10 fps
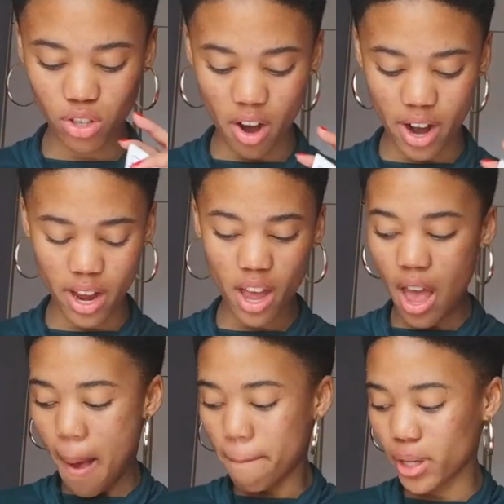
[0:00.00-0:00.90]
Sorry,
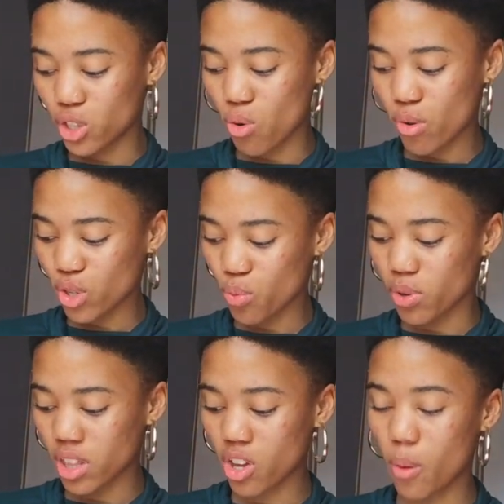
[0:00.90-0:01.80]
but you're also
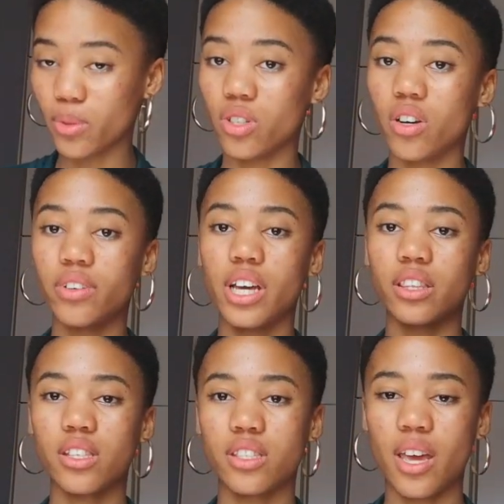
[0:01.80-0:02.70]
really observant
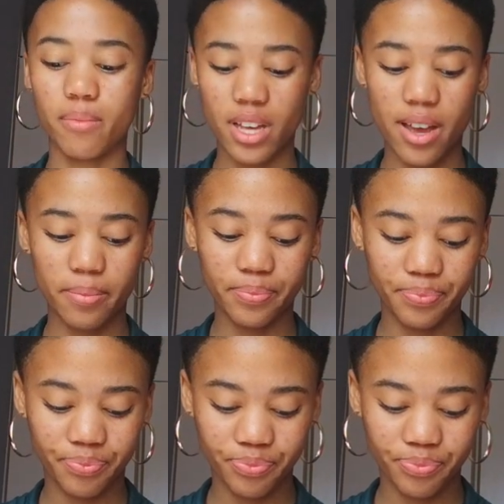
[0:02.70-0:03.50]
at the same time